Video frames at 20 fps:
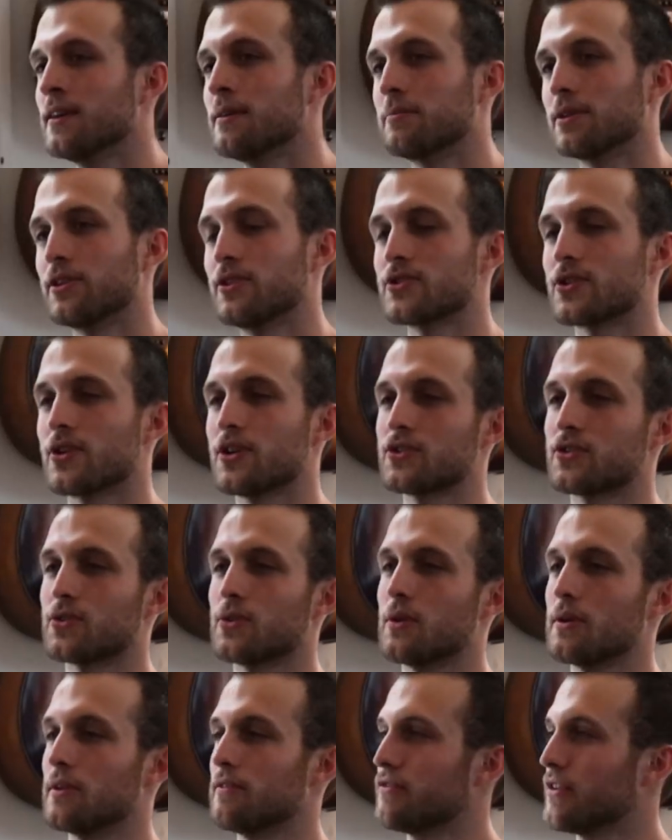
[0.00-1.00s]
But there's
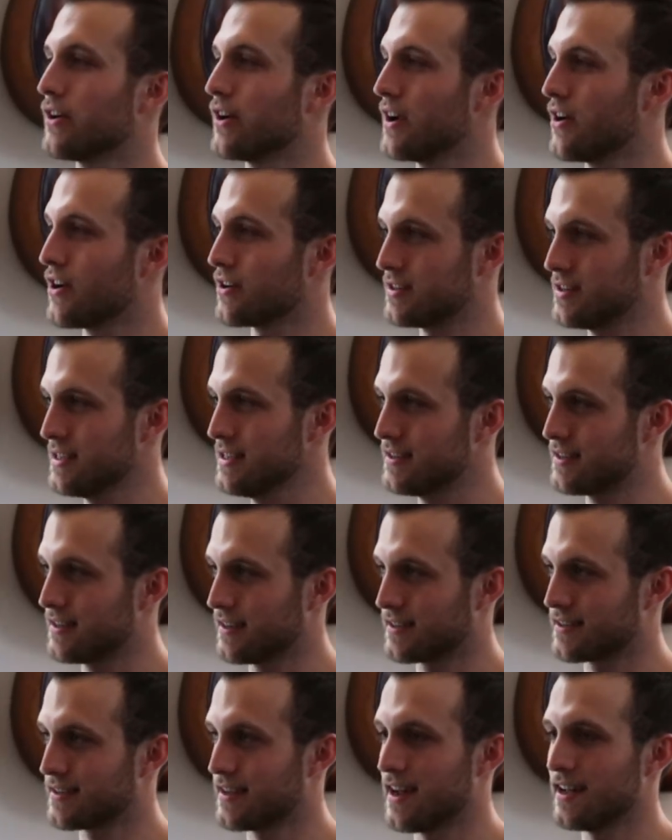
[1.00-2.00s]
also a very
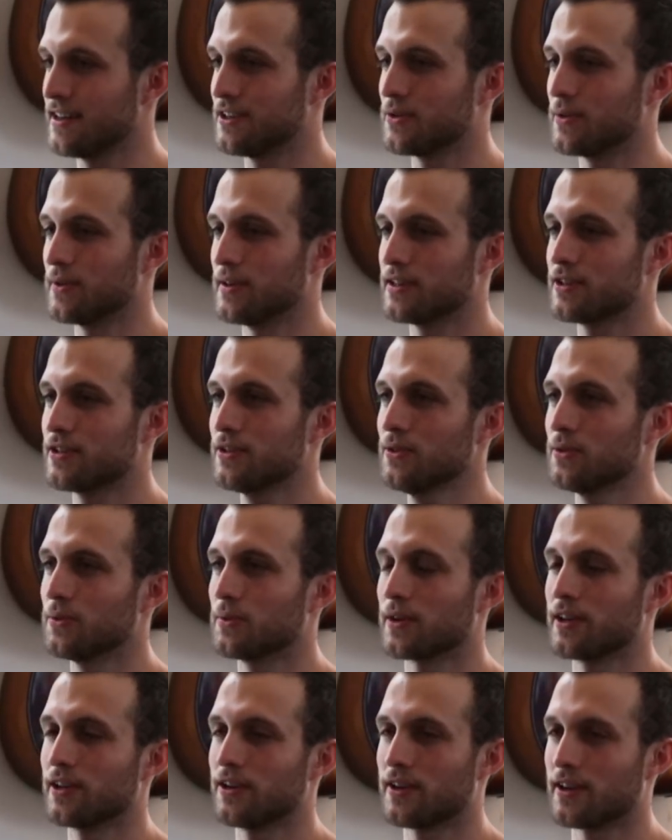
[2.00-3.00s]
artistic side to it too,
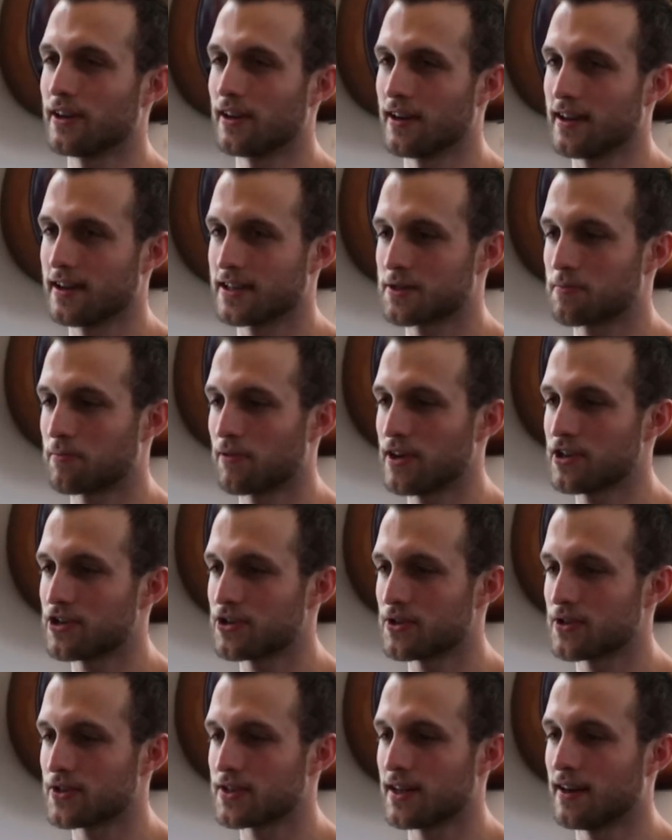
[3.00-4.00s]
where you can express
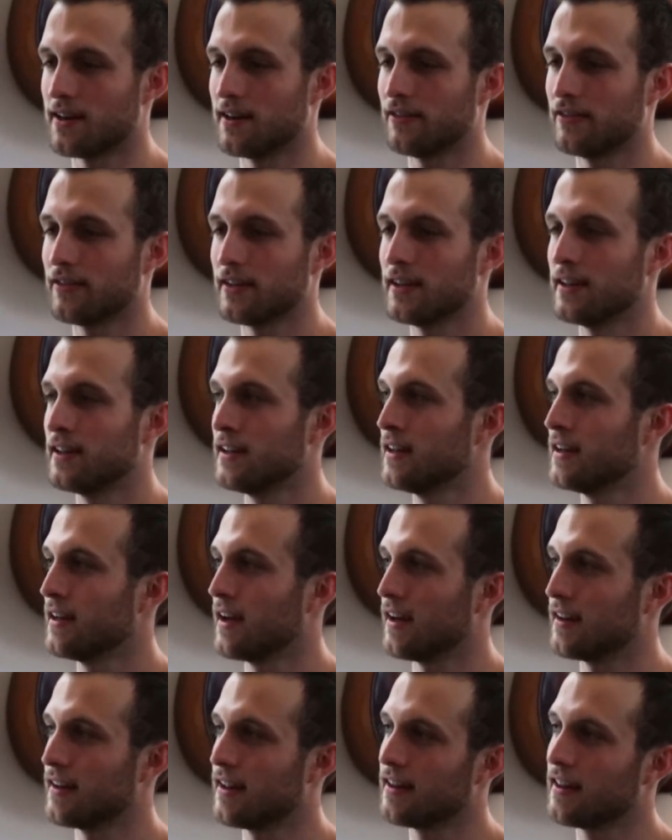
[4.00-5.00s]
yourself.
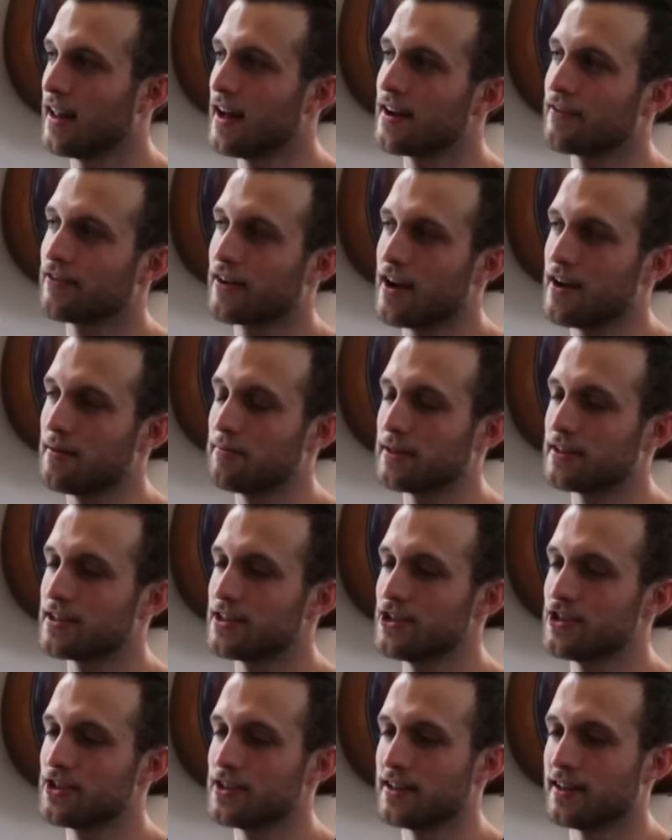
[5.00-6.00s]
A lot of
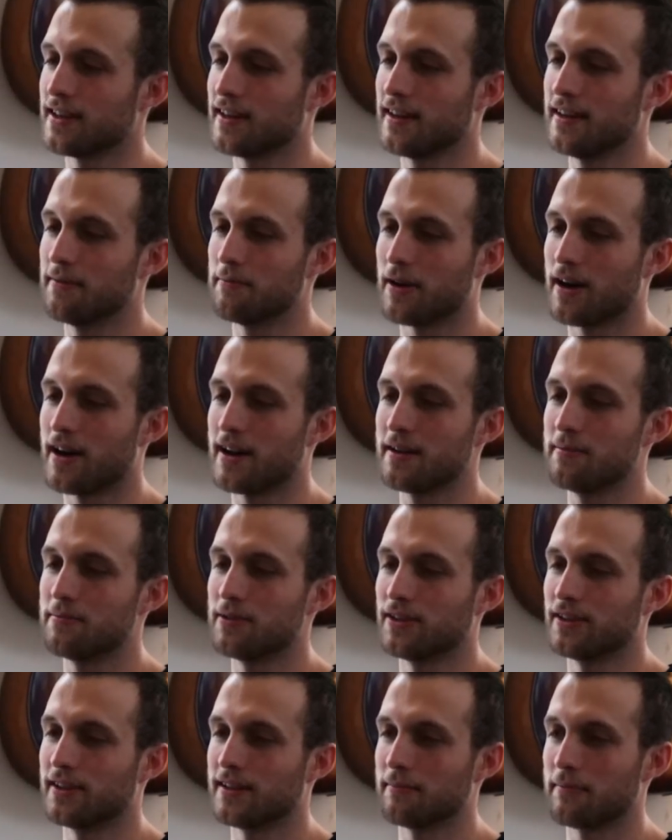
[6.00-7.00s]
competition in
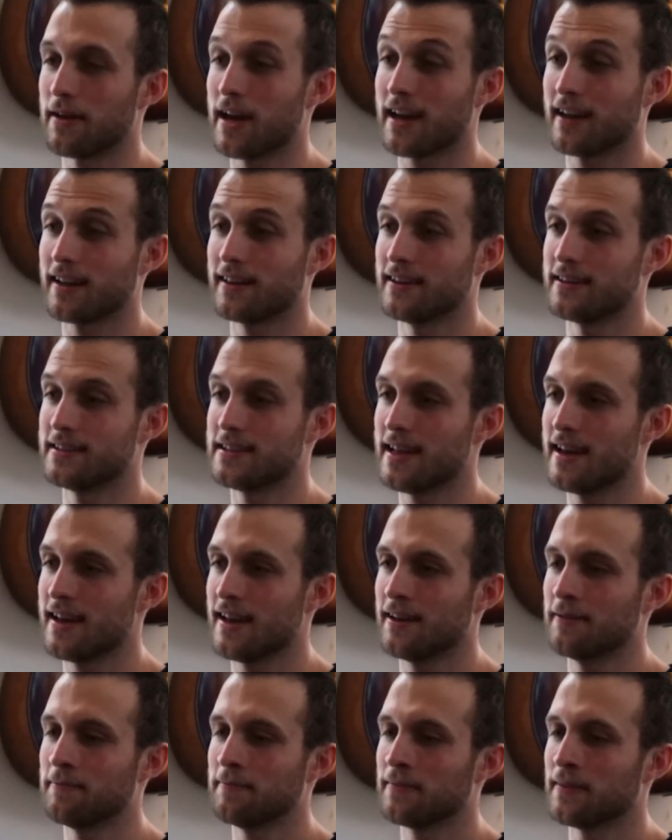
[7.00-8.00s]
bodybuilding back in the
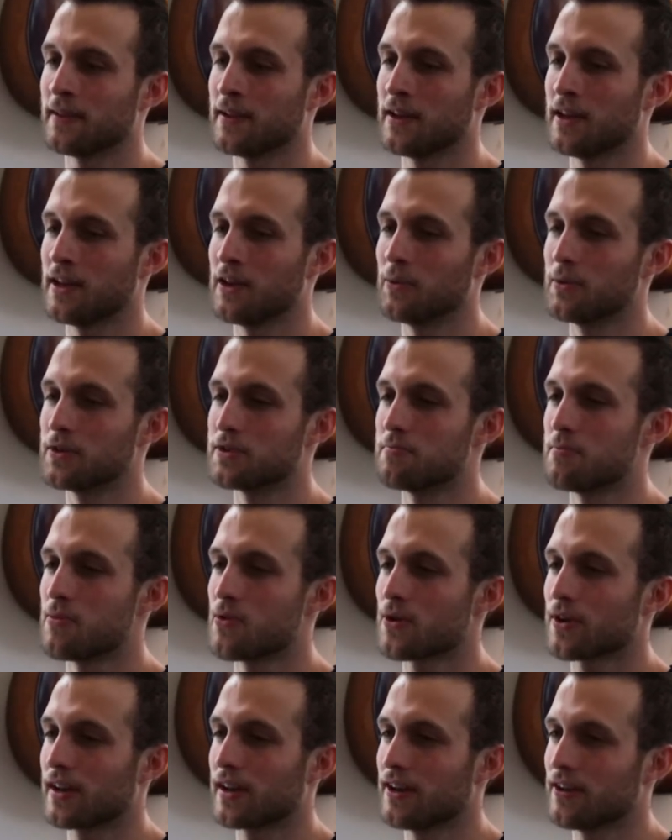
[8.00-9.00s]
day, it was
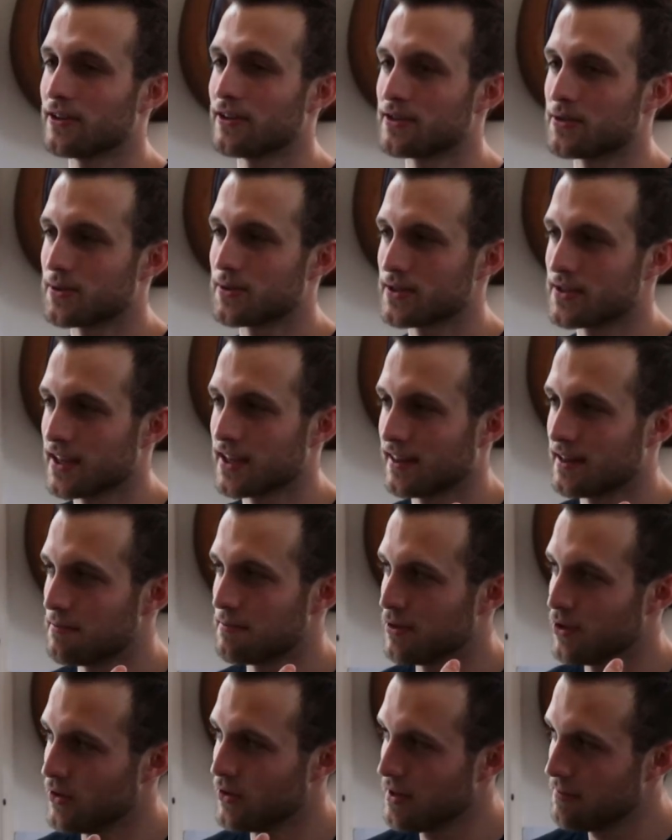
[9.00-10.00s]
more geared towards like the
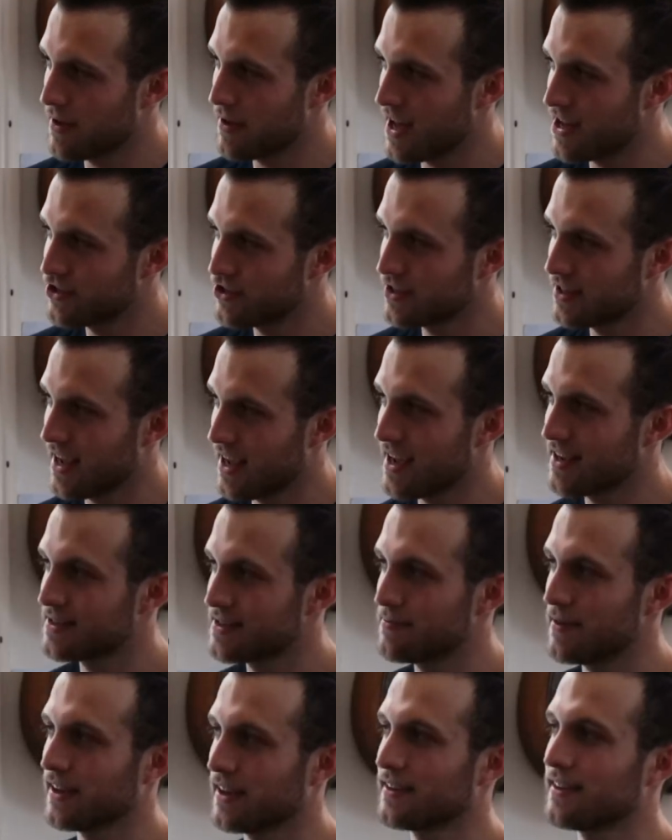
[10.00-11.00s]
beauty pageant
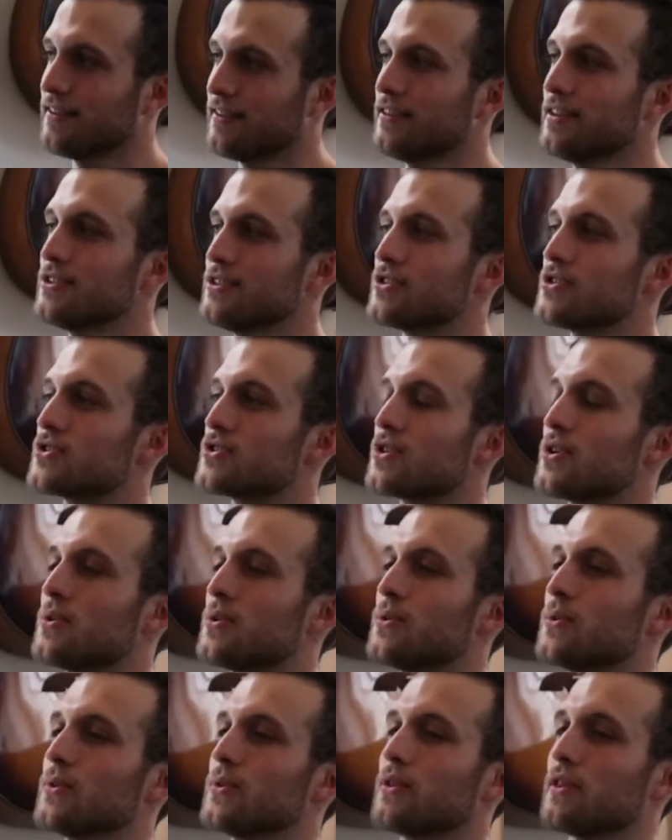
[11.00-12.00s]
aspect of it.
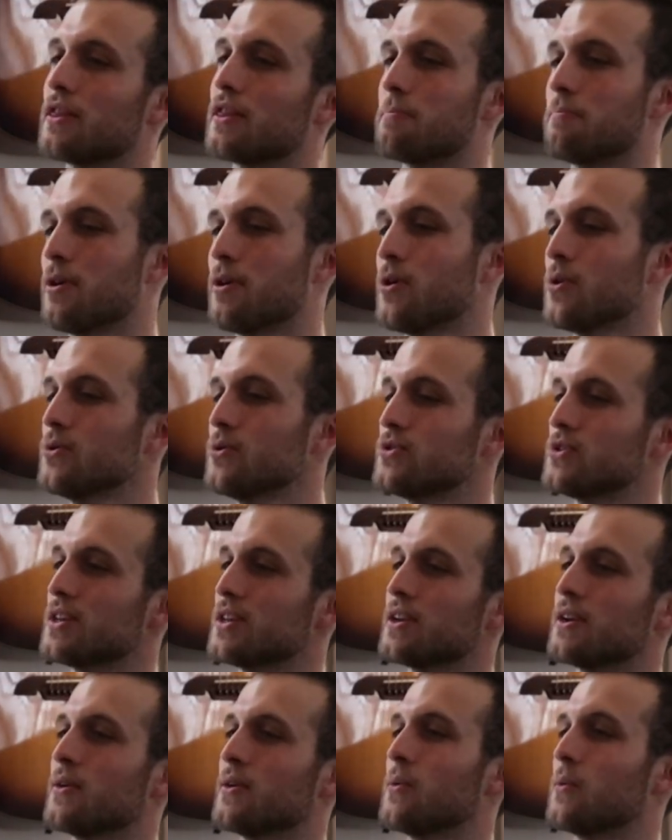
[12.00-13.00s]
So the
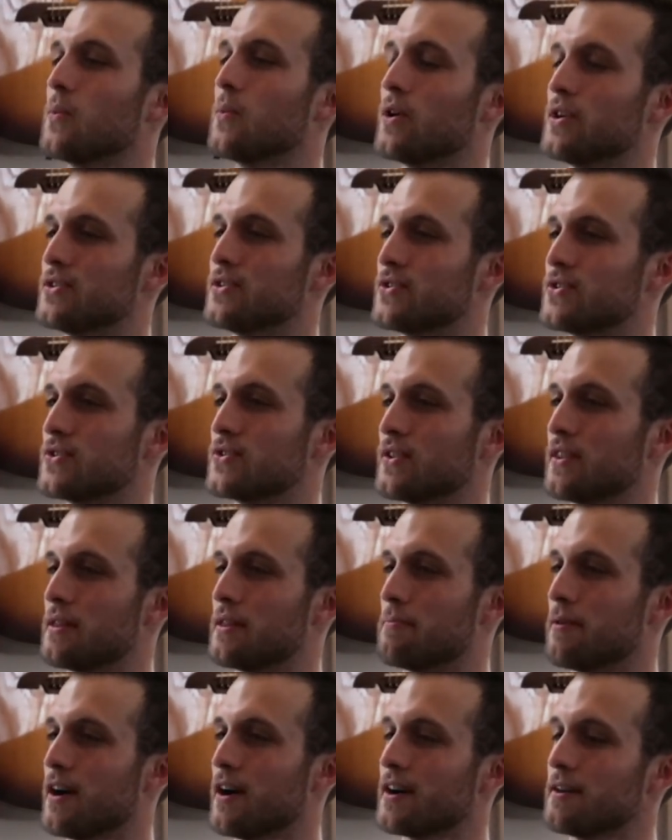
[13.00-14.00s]
posing was
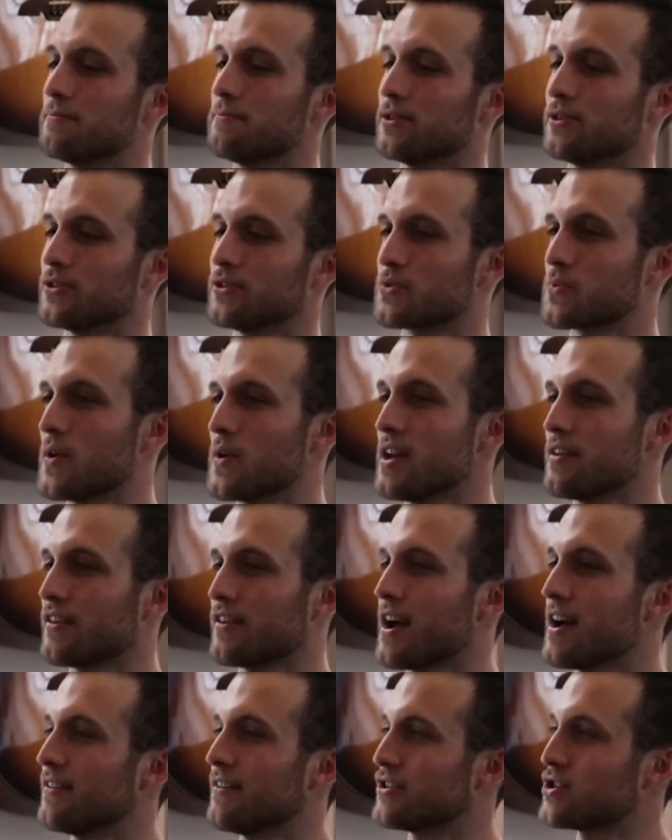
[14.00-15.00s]
the bodybuilder's way of
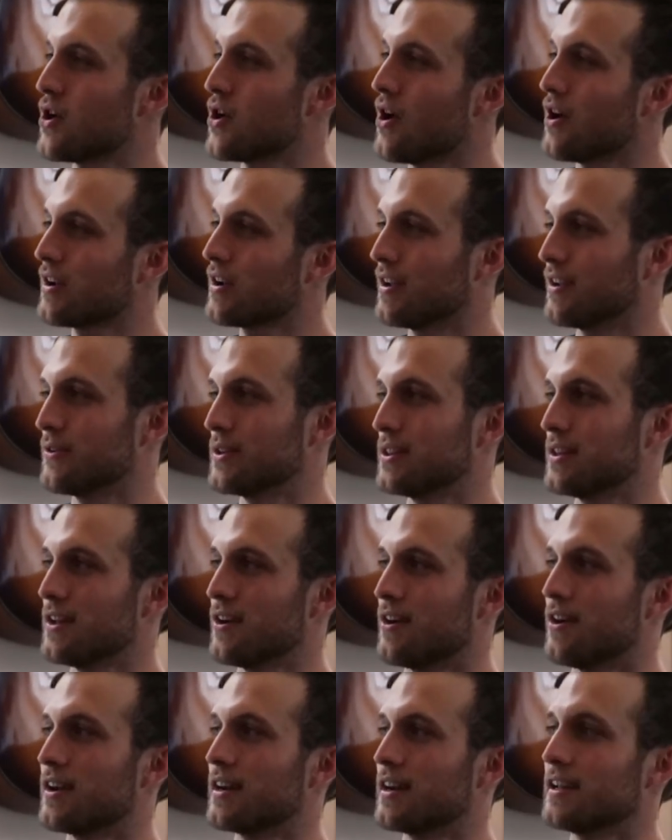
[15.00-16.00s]
kind of talking with
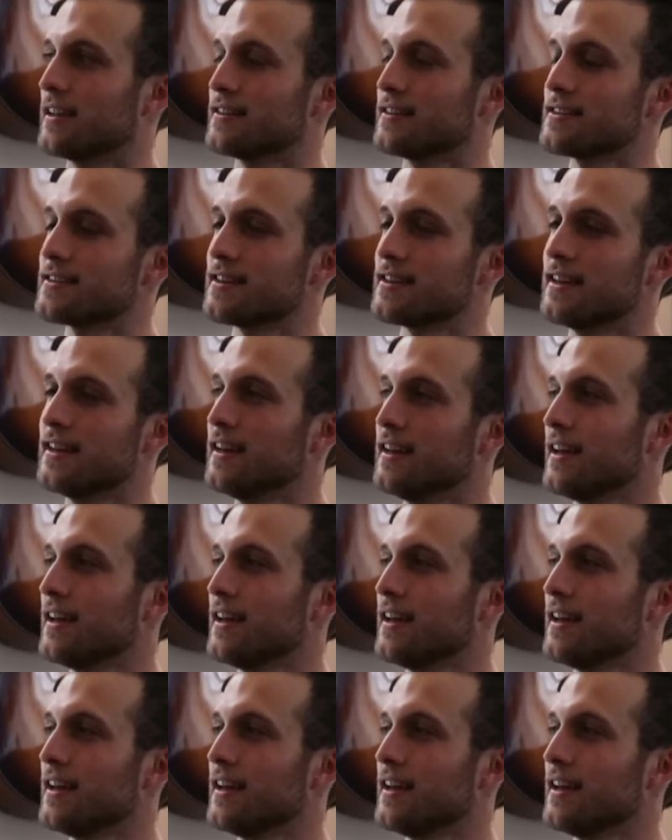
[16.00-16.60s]
the audience.